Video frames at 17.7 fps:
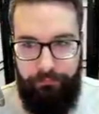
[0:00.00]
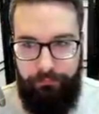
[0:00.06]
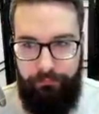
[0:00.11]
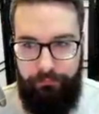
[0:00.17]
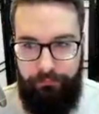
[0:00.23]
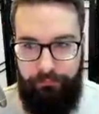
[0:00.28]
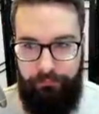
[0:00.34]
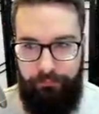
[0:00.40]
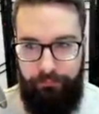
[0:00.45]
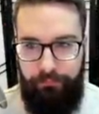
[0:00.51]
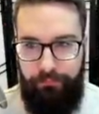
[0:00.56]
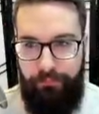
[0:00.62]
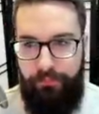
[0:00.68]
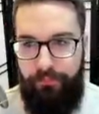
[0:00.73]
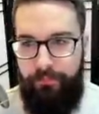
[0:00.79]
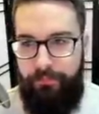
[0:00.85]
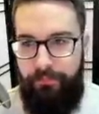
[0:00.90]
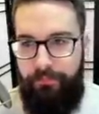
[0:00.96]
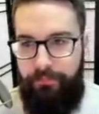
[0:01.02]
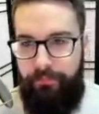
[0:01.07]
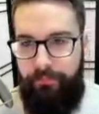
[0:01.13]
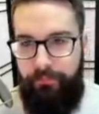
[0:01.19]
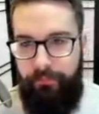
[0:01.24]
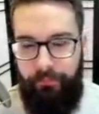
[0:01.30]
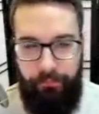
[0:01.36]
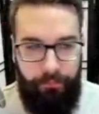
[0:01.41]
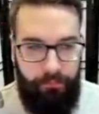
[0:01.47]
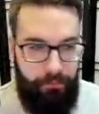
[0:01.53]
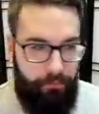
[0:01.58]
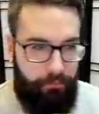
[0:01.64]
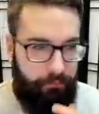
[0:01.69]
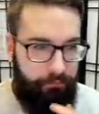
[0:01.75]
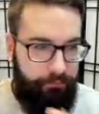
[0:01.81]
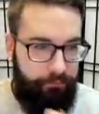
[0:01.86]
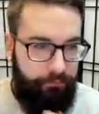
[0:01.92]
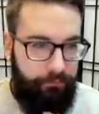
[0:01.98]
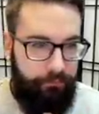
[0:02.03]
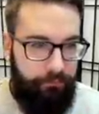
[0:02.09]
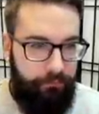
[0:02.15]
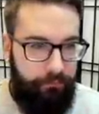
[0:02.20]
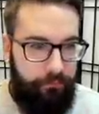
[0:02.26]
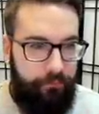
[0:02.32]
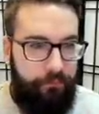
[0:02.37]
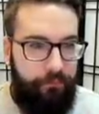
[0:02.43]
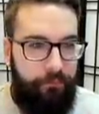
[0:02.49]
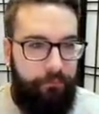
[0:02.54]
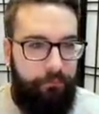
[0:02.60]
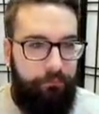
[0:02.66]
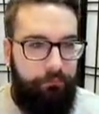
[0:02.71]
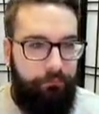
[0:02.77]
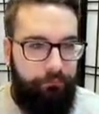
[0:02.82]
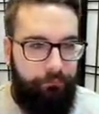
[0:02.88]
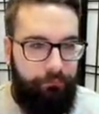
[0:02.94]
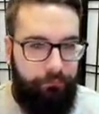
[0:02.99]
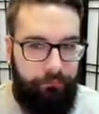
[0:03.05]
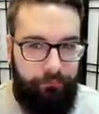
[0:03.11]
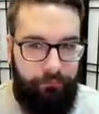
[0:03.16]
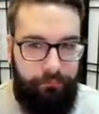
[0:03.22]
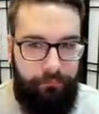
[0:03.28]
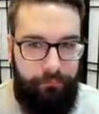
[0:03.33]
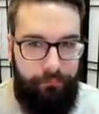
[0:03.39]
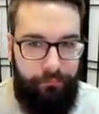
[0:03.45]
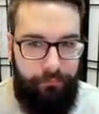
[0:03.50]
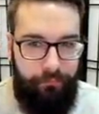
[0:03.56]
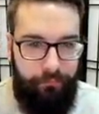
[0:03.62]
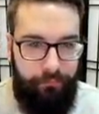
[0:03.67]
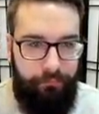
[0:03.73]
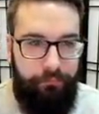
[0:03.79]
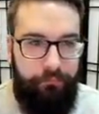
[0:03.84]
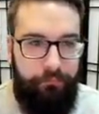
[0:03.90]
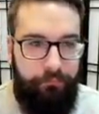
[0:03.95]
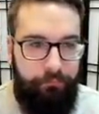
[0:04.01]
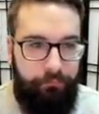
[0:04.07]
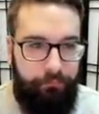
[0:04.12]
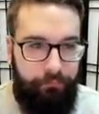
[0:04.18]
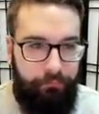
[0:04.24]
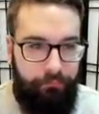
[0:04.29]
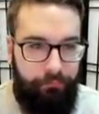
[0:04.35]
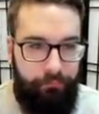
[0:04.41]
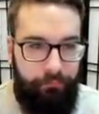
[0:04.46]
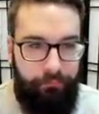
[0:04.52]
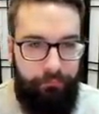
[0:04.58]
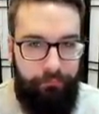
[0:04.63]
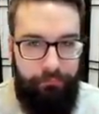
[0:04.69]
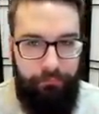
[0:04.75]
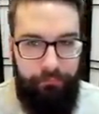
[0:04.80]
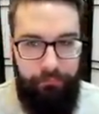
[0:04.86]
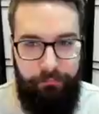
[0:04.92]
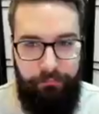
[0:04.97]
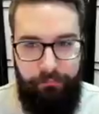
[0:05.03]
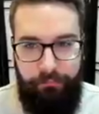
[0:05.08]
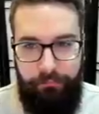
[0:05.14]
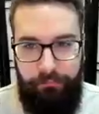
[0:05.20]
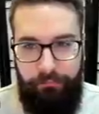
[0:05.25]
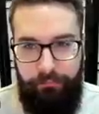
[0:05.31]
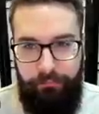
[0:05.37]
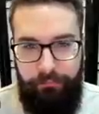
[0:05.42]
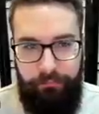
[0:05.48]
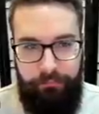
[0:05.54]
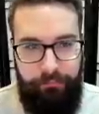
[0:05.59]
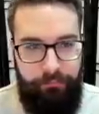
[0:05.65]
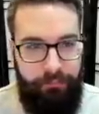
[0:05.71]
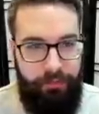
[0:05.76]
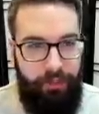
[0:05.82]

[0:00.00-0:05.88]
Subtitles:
(not speaking)